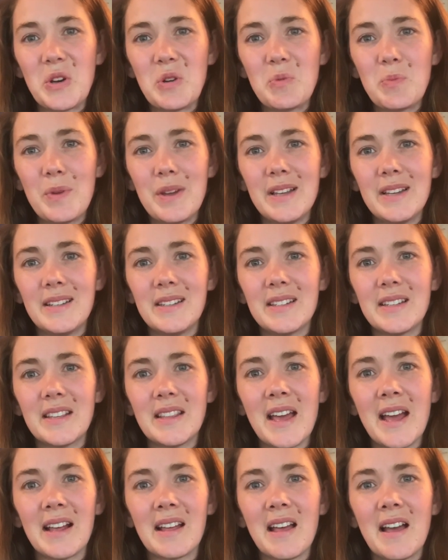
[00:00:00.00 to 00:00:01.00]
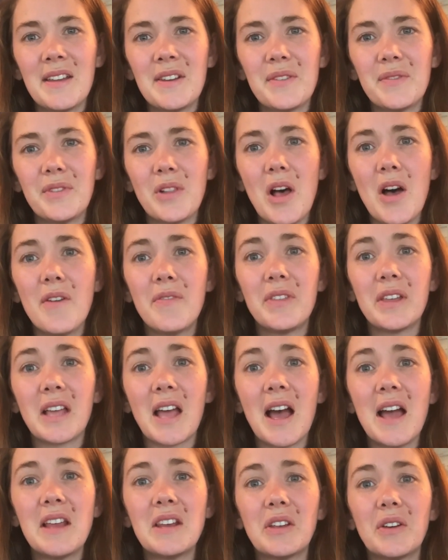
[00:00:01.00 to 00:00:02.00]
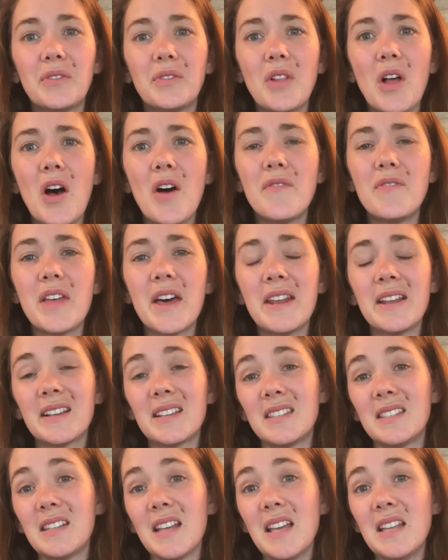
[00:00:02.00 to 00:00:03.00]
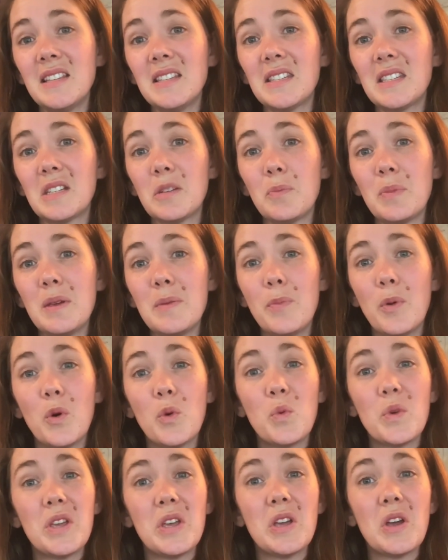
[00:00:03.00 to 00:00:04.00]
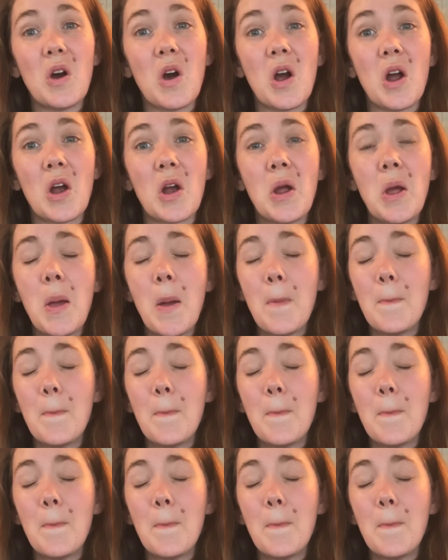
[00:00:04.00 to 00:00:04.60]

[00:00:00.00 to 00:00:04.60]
open to that kind of love, the kind of love that extends to people we are